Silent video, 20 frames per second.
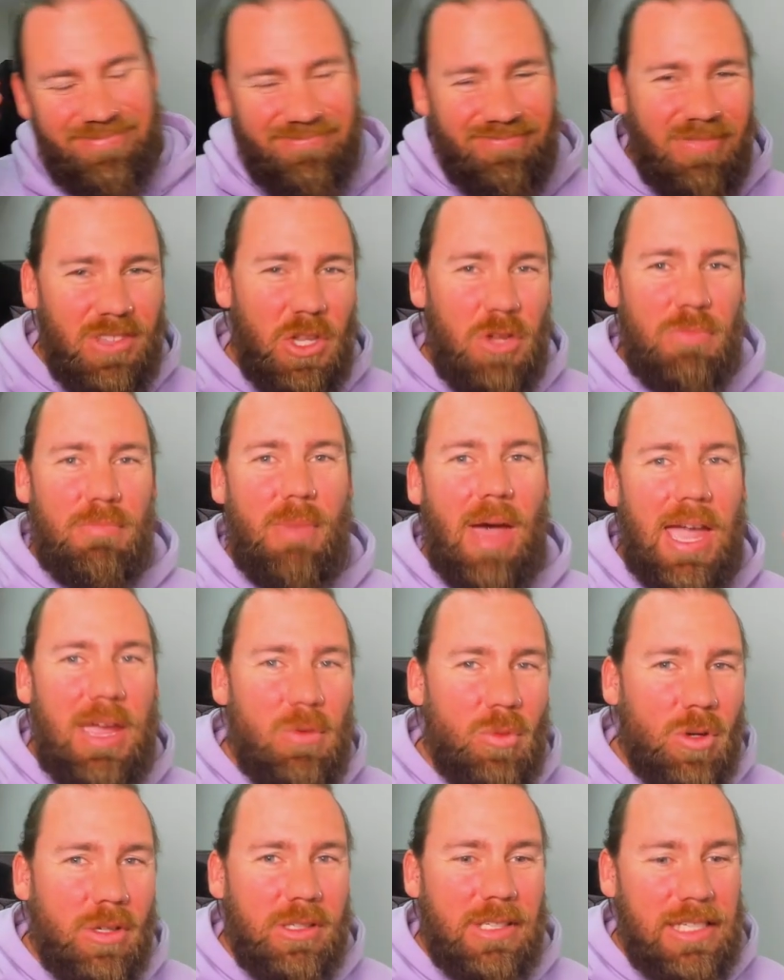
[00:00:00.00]
You may
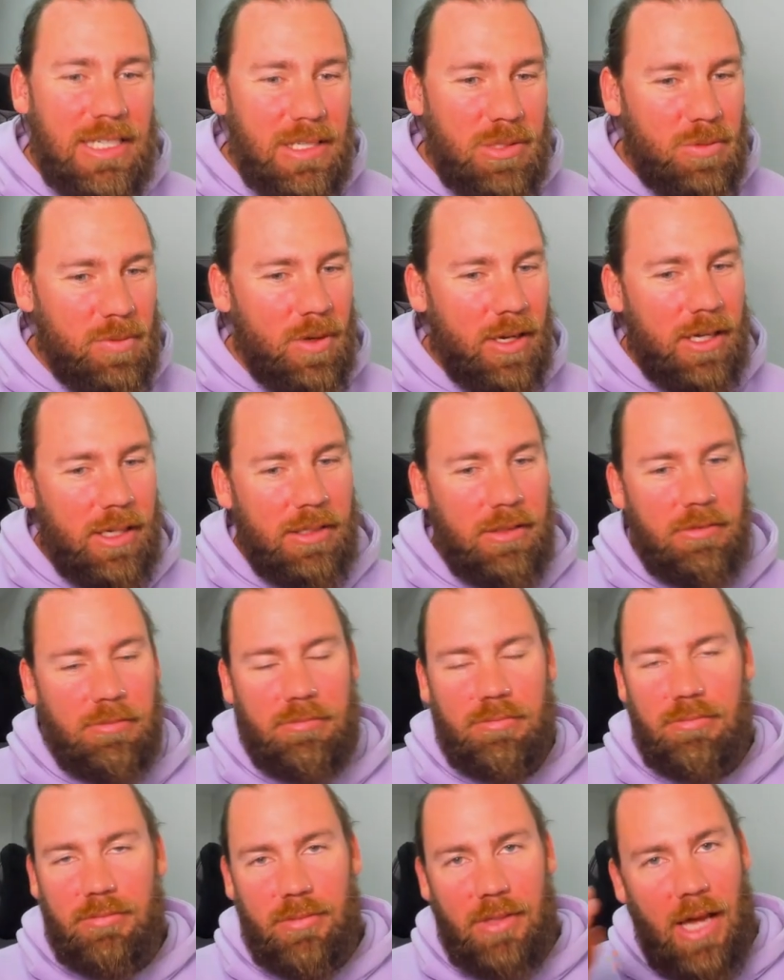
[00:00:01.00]
want this one.
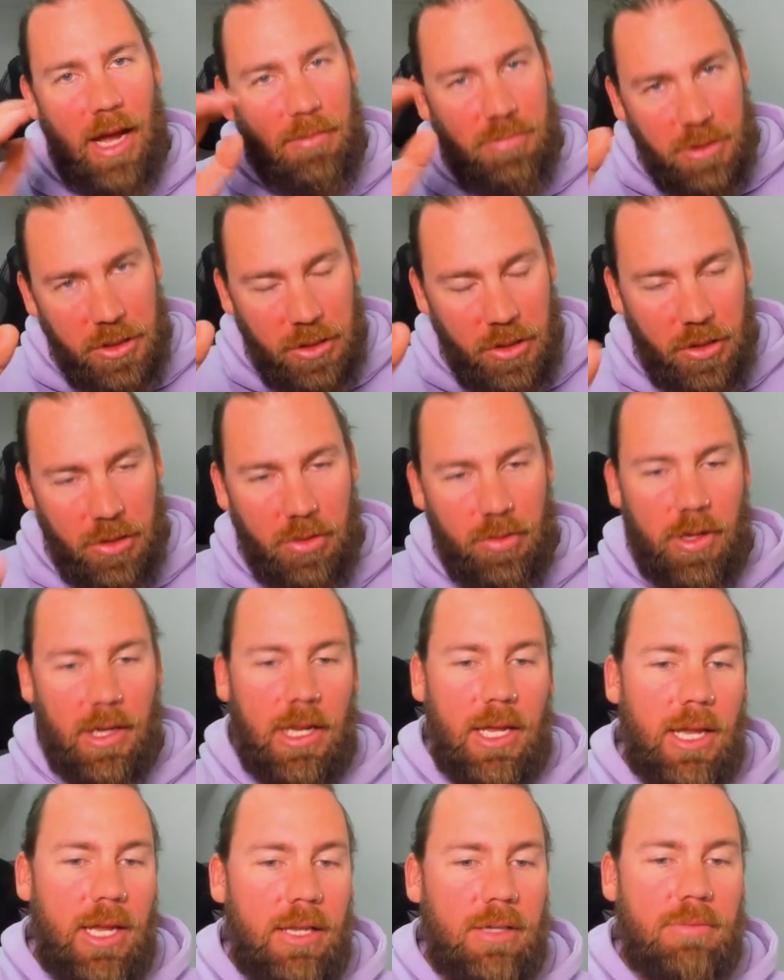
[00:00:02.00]
Up to you.
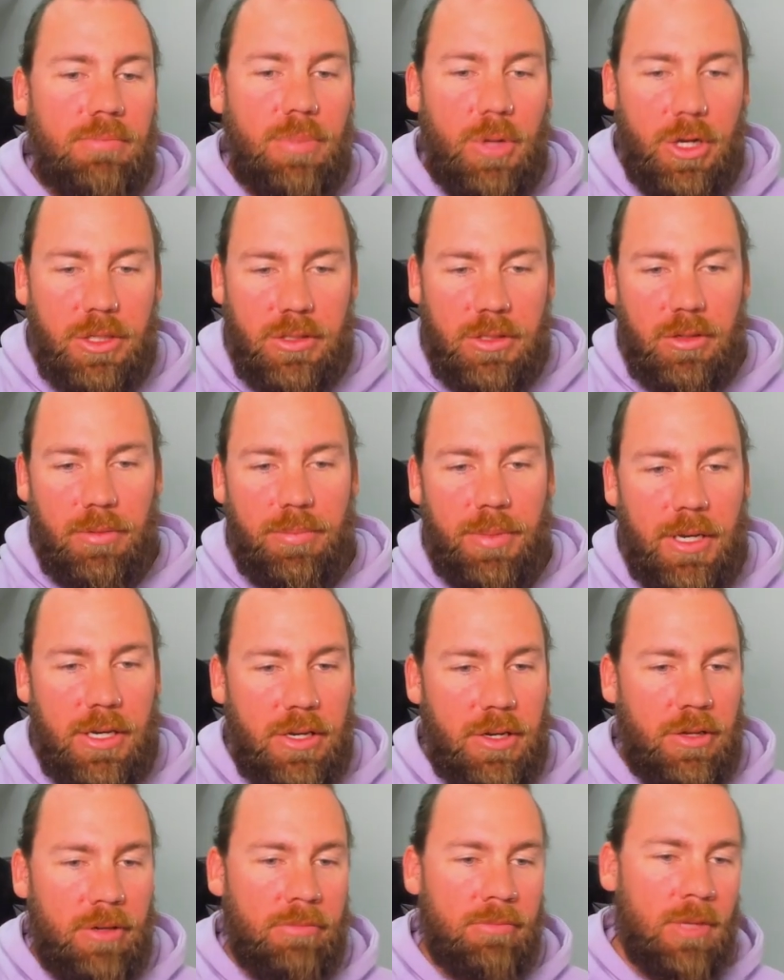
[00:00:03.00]
Again, personal
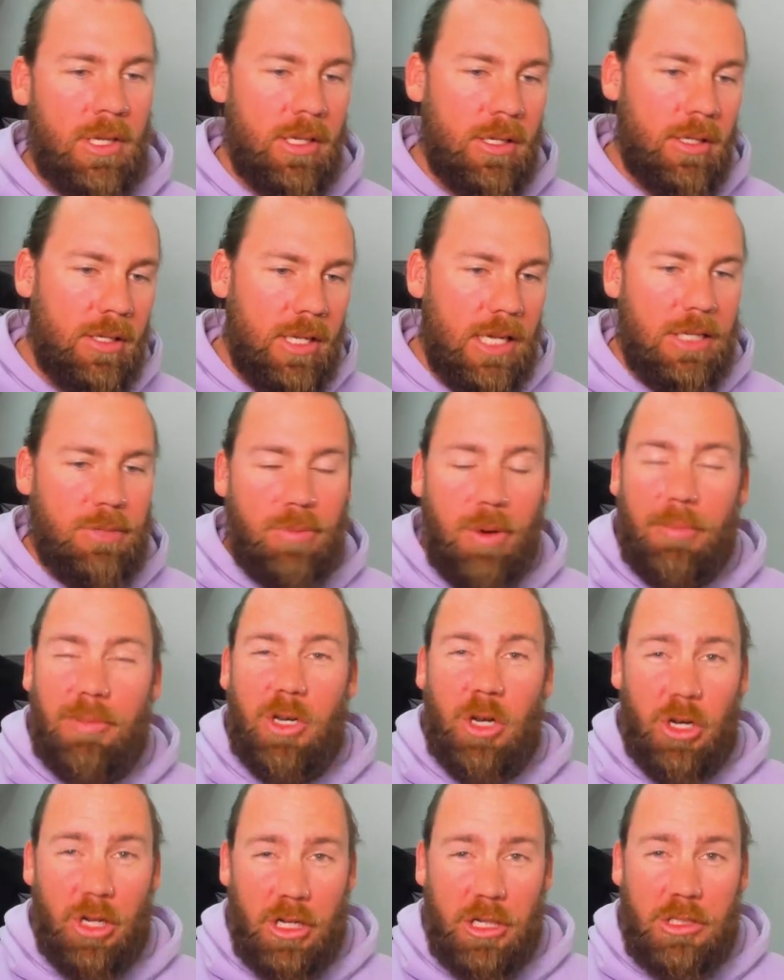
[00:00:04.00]
opinion. It's probably
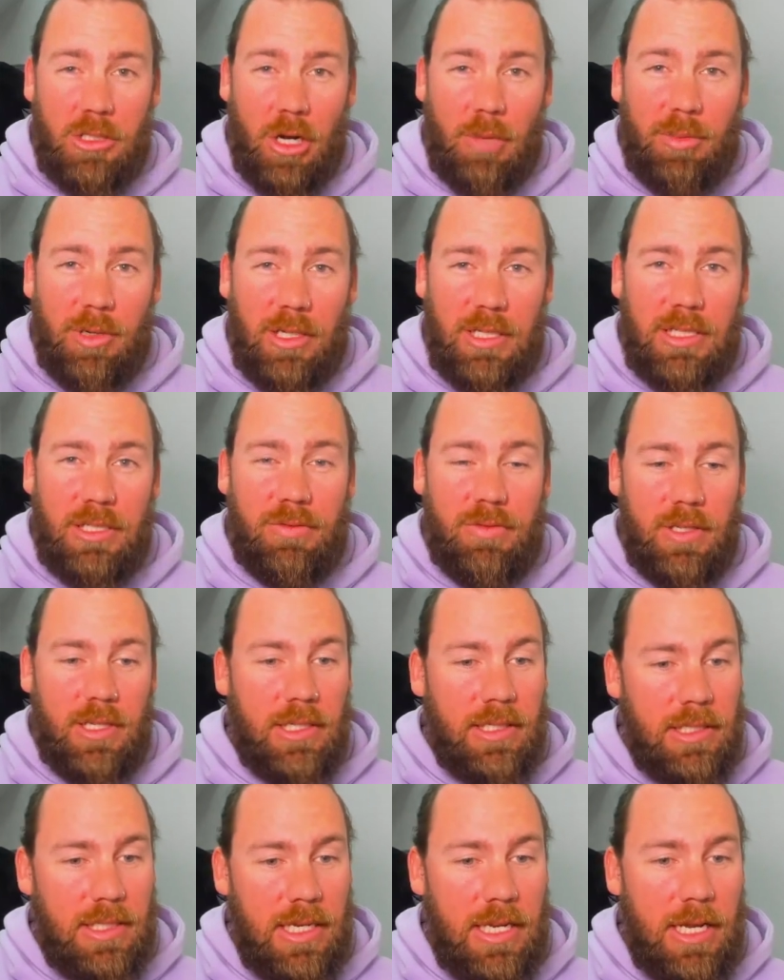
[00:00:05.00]
not at the top of the list for
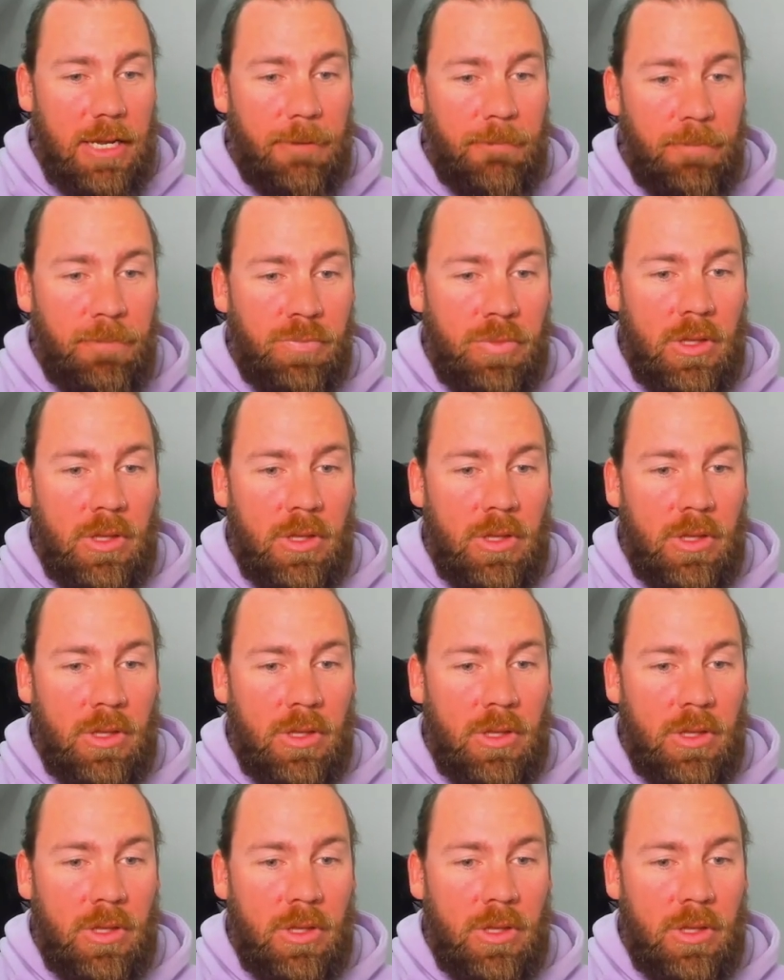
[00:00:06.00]
this tier.